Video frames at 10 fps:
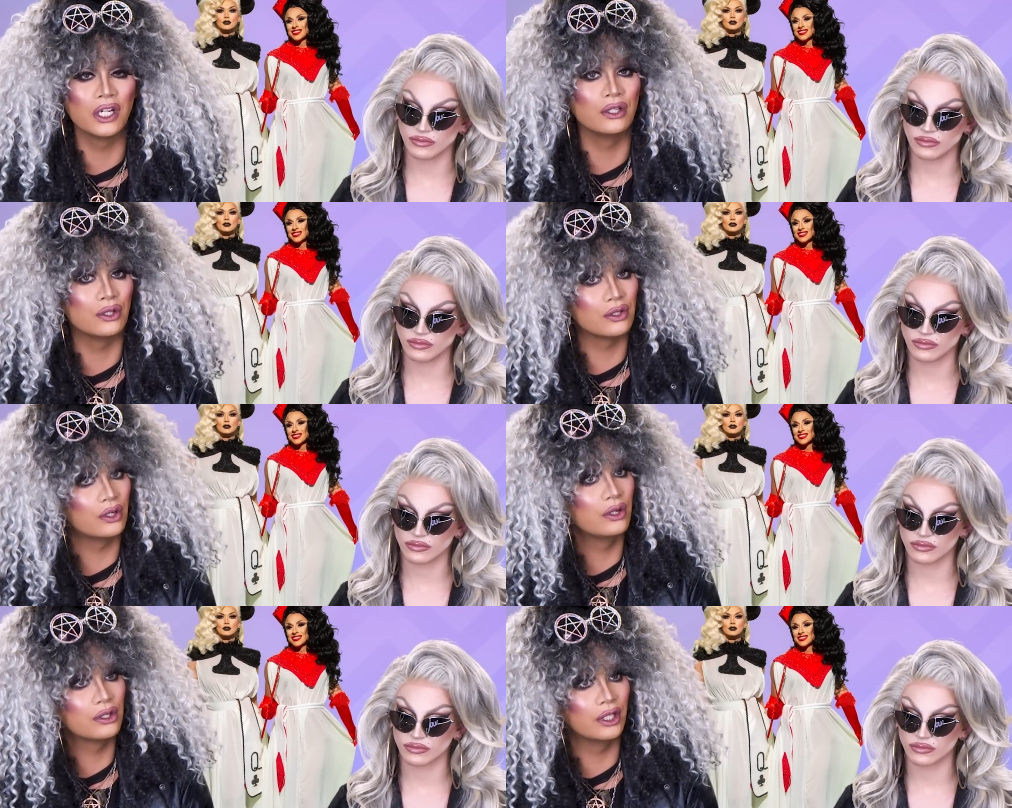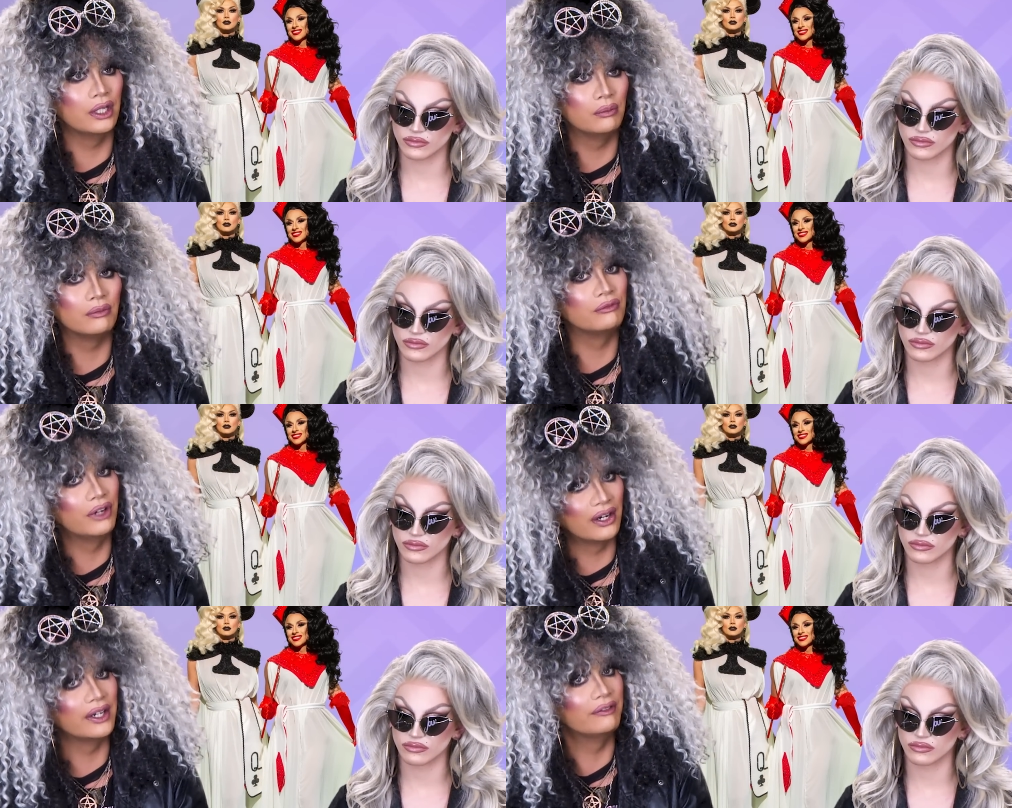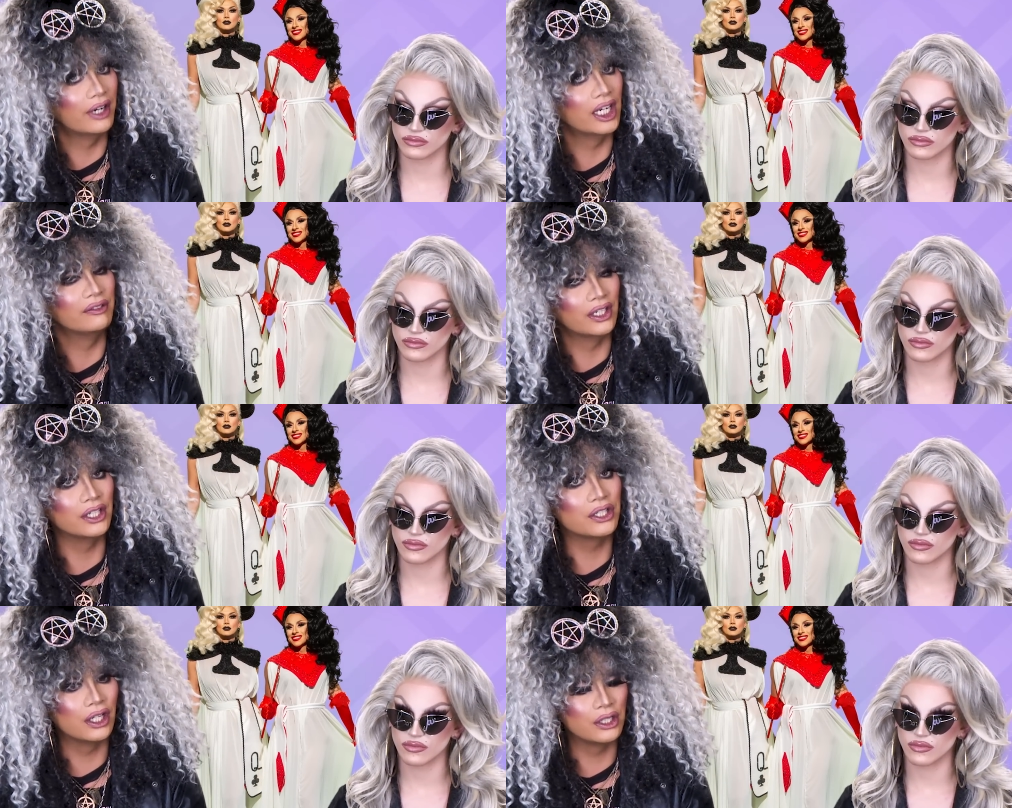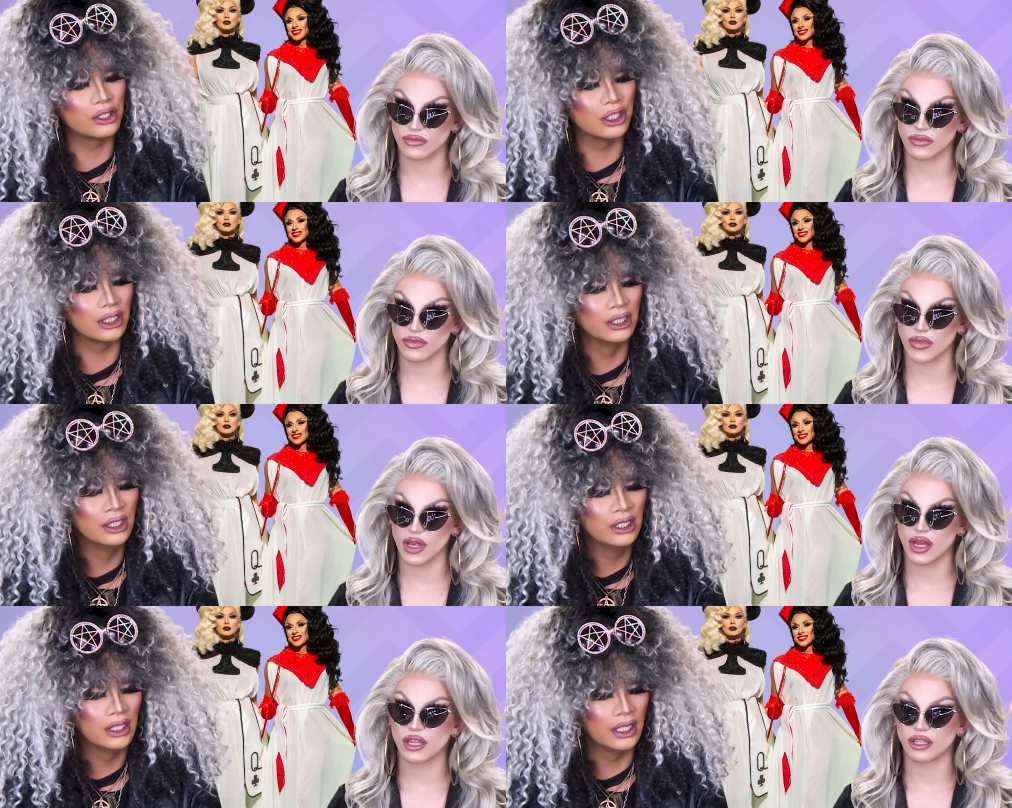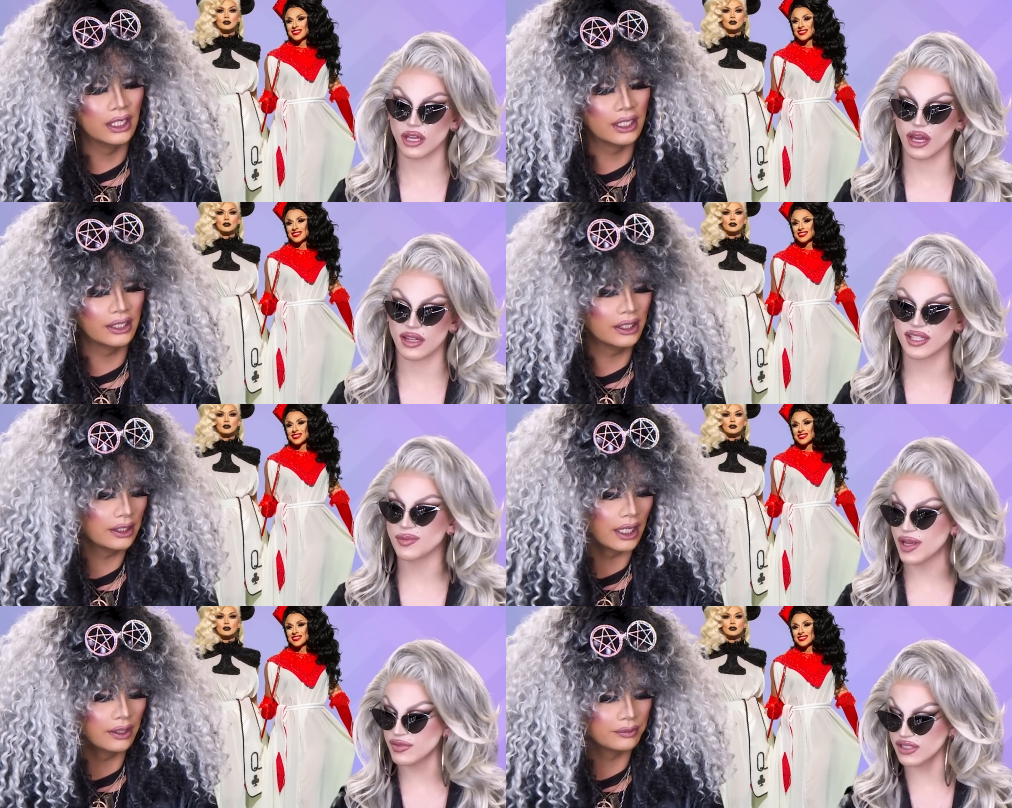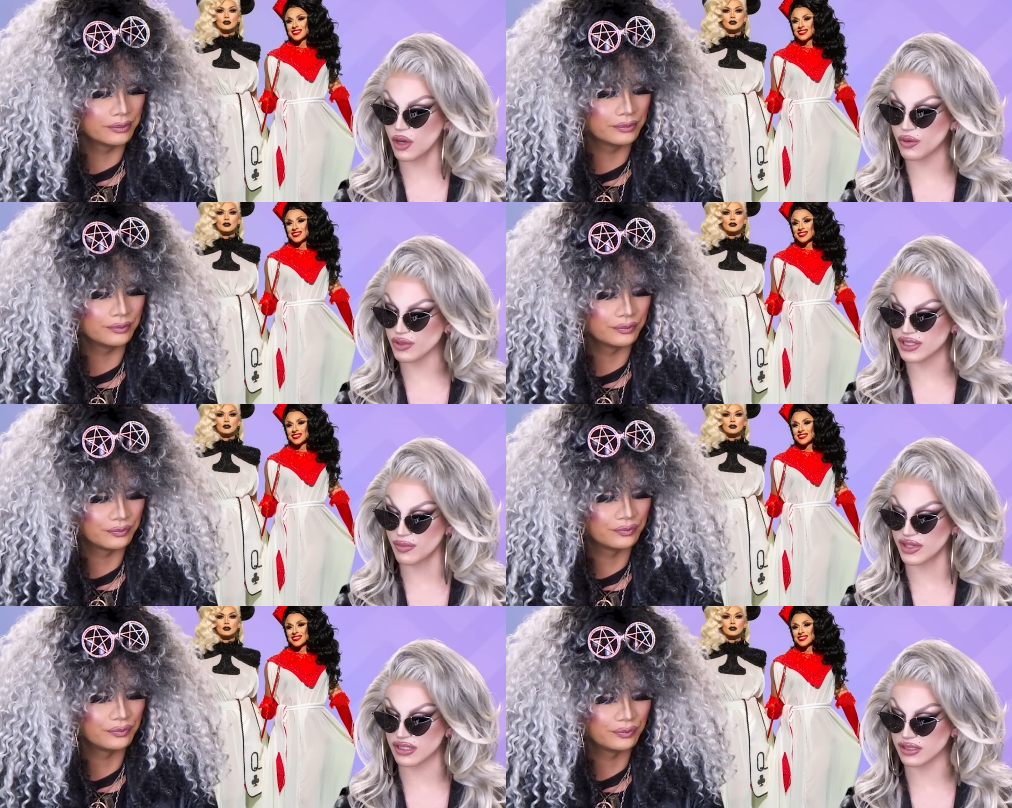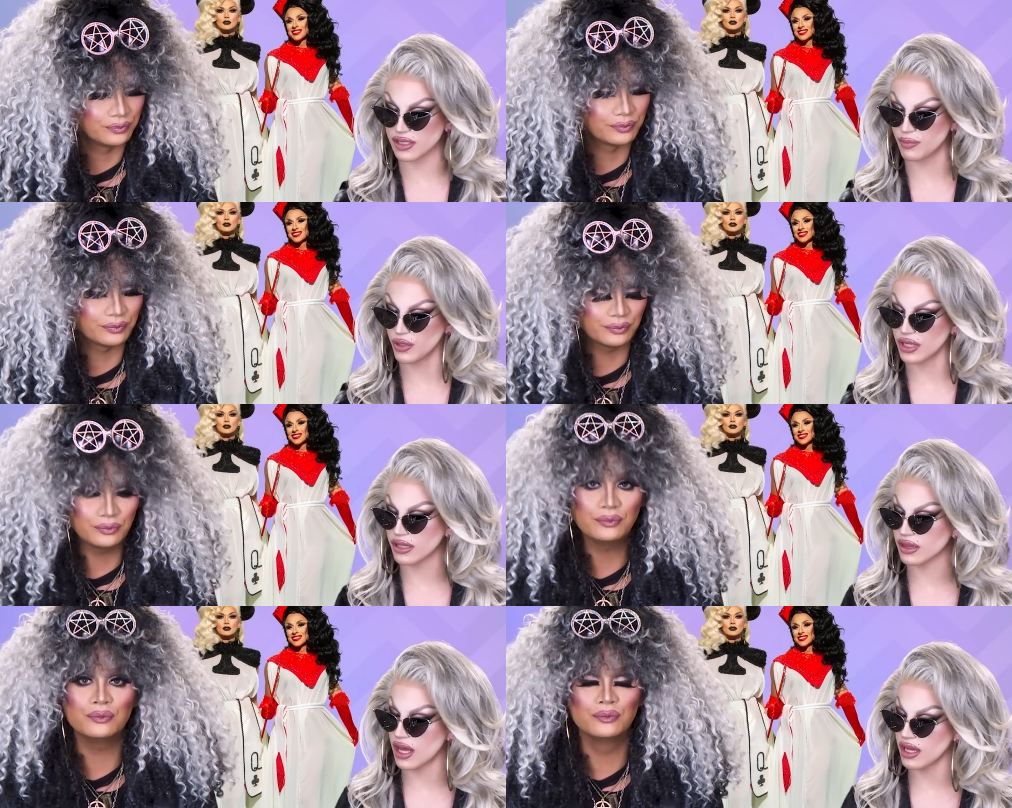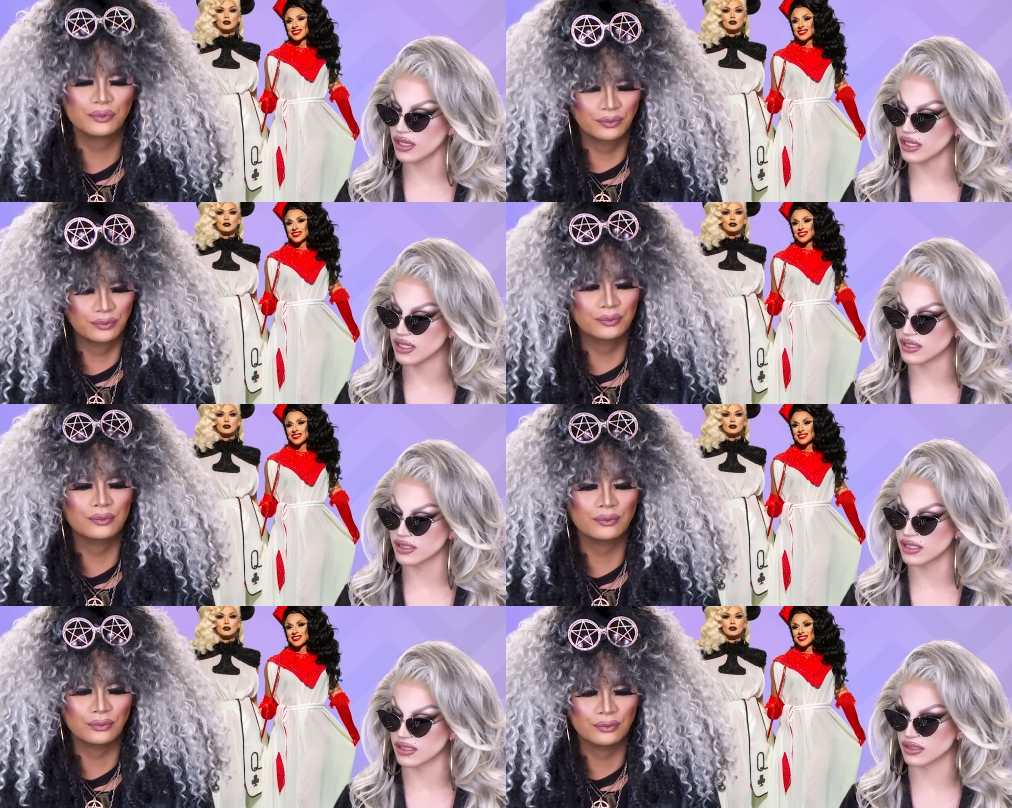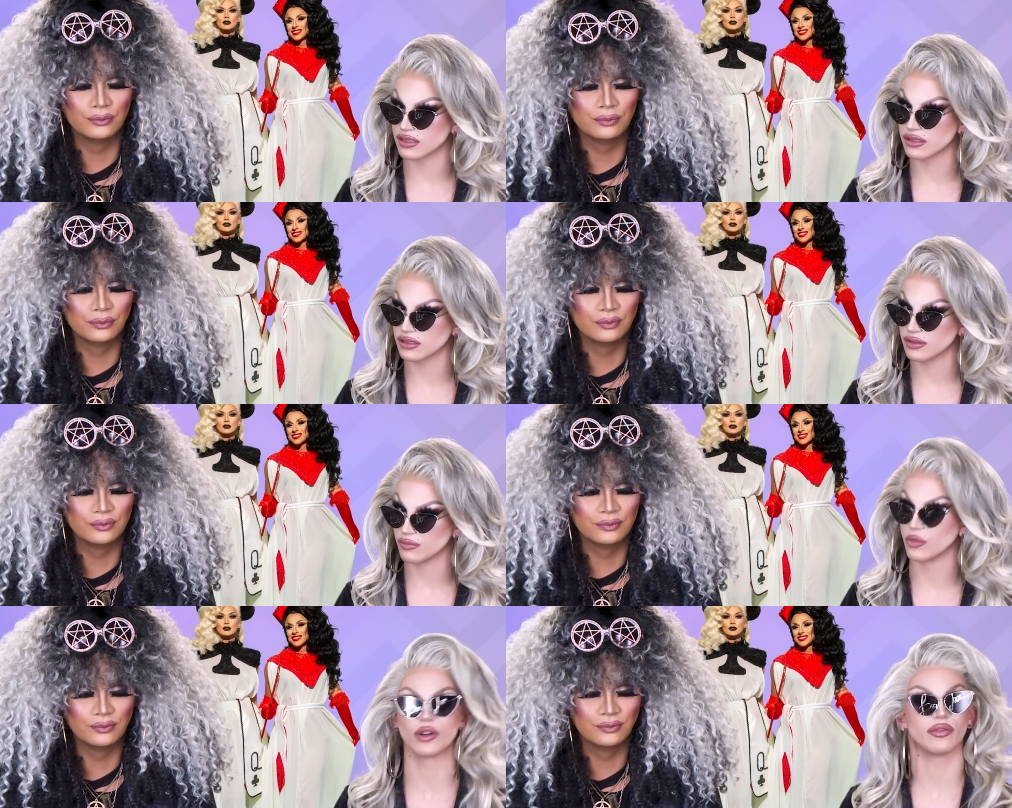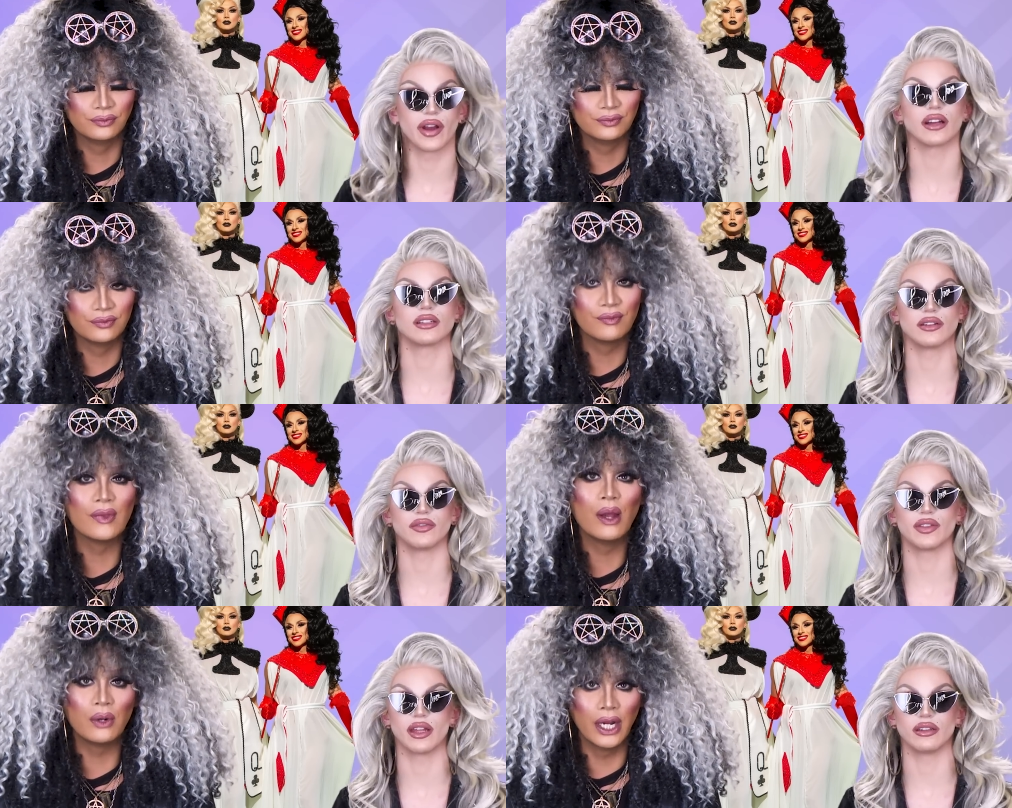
Speaker 1: challenges are usually very, very, very challenging. Yeah. And I think sometimes going with something simple like that
Speaker 2: mm-hmm. is is more effective
Speaker 1: than